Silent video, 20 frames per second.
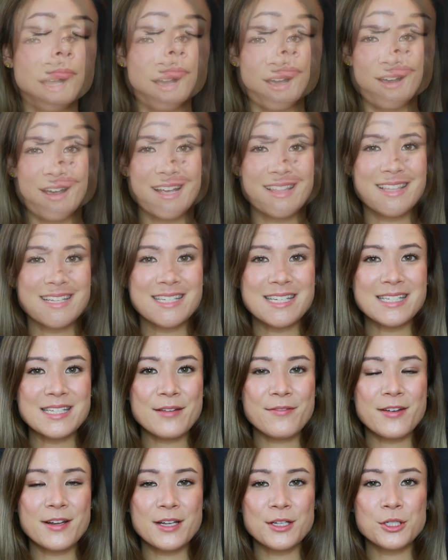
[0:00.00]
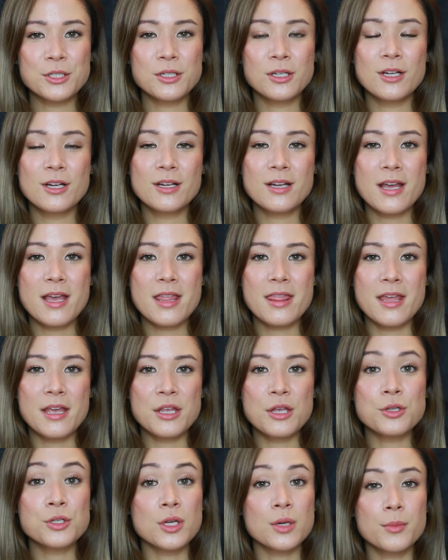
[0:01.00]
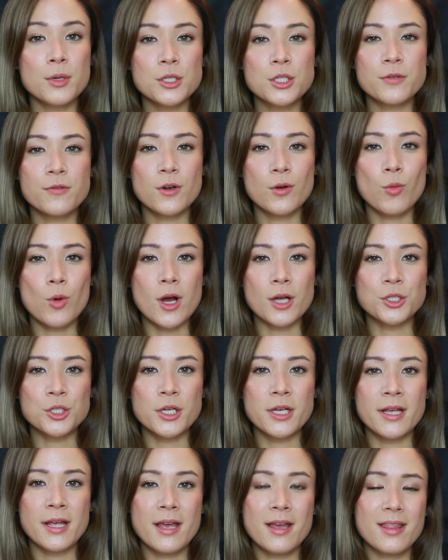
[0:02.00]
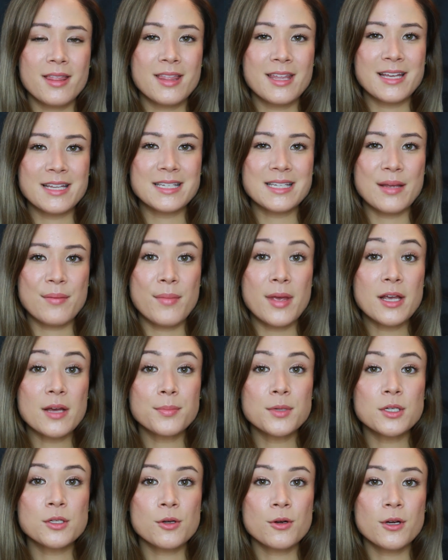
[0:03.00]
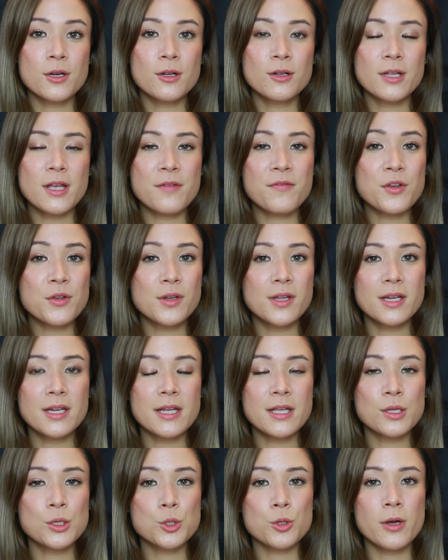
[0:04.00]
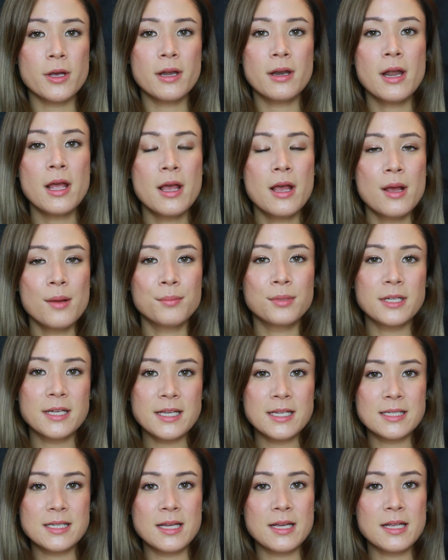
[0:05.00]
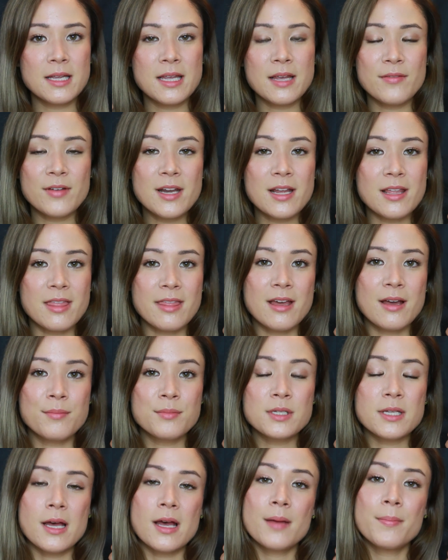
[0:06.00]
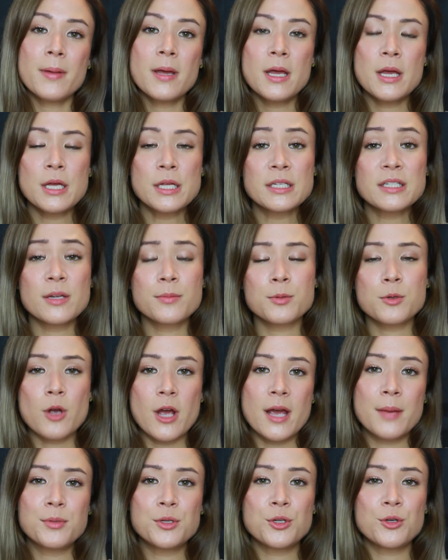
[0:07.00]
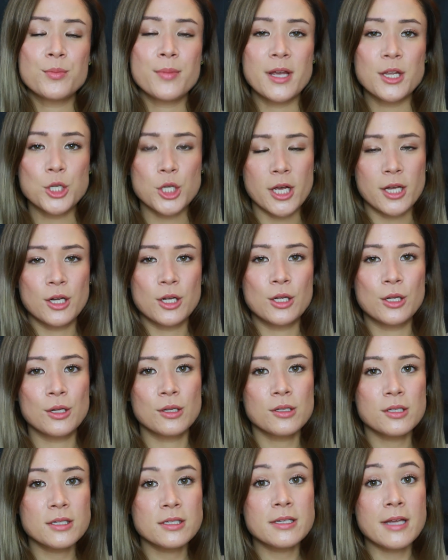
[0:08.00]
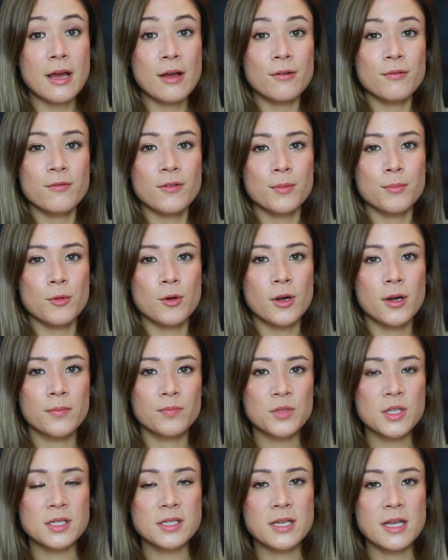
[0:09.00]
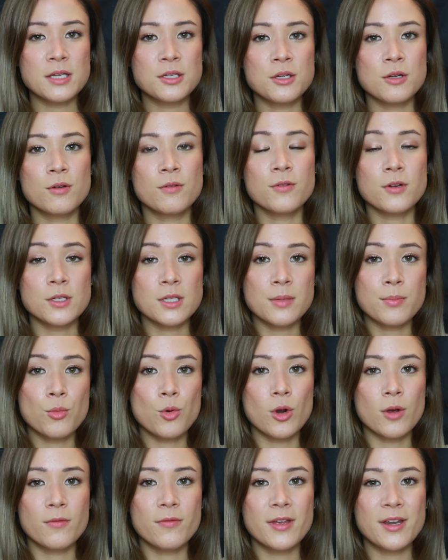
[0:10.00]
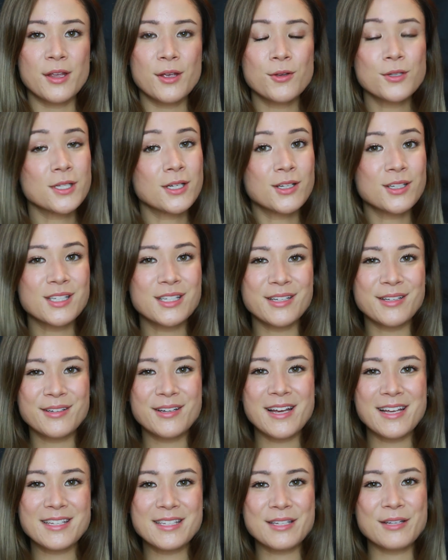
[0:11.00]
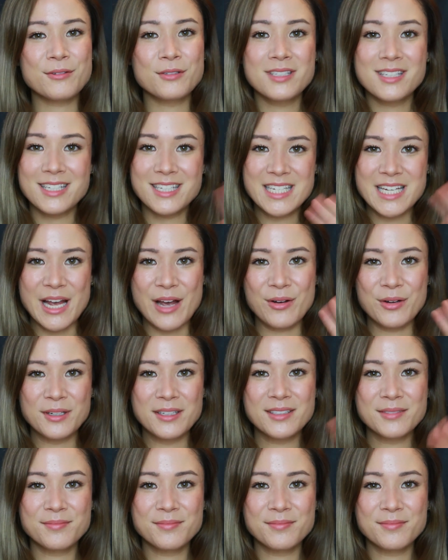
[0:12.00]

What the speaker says: Alright, this is the finished look. Thank you so much for watching this makeup tutorial. If you did enjoy it, please give it a thumbs up. Subscribe to my channel down for more to stay tuned for some more videos, and I'll see you guys soon. Ciao.